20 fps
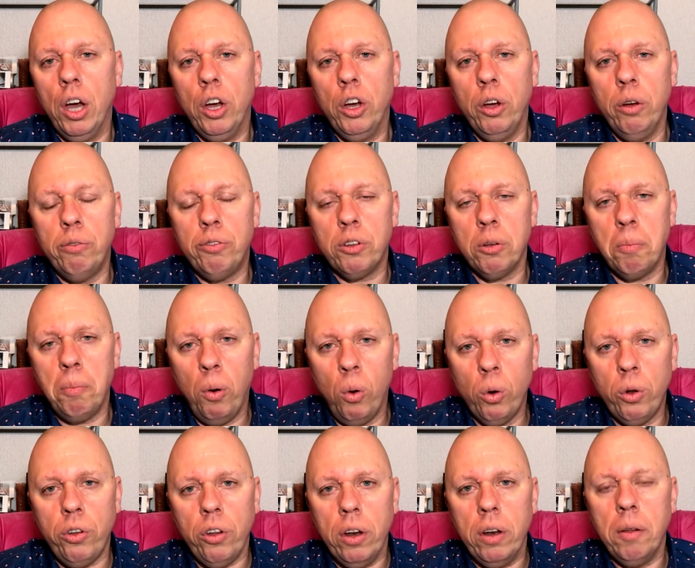who've
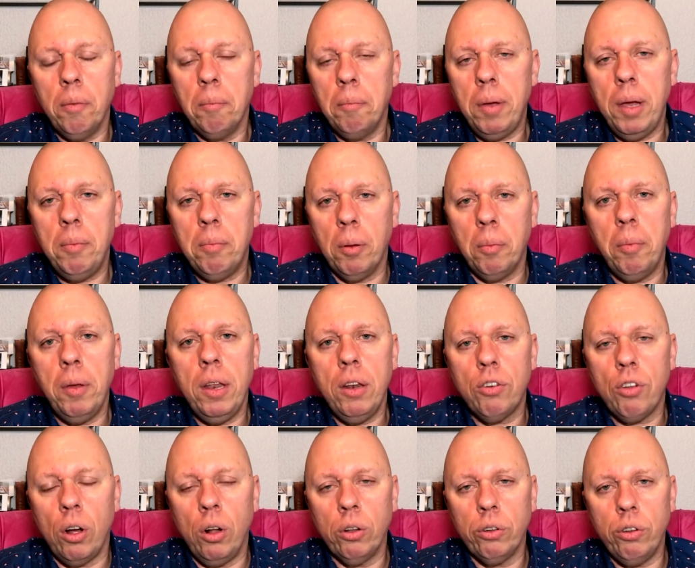supported people being
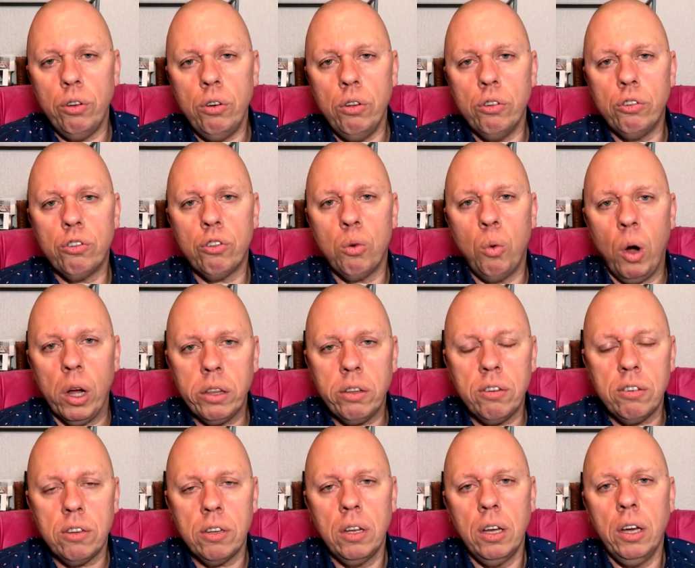told to do
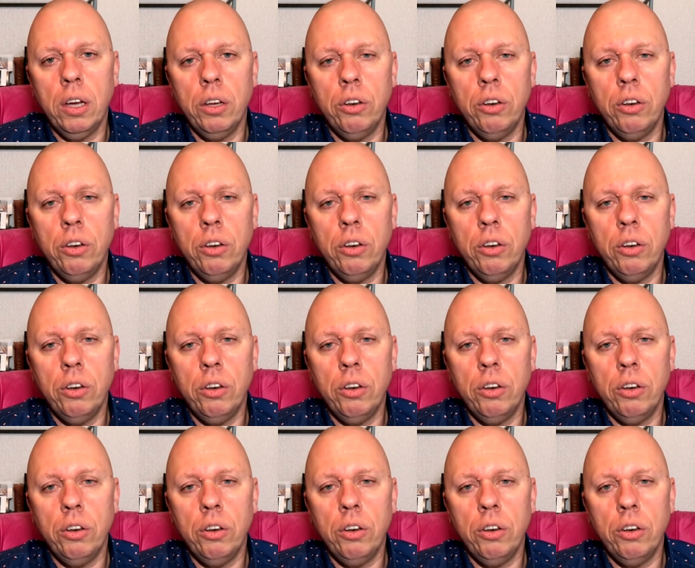squats,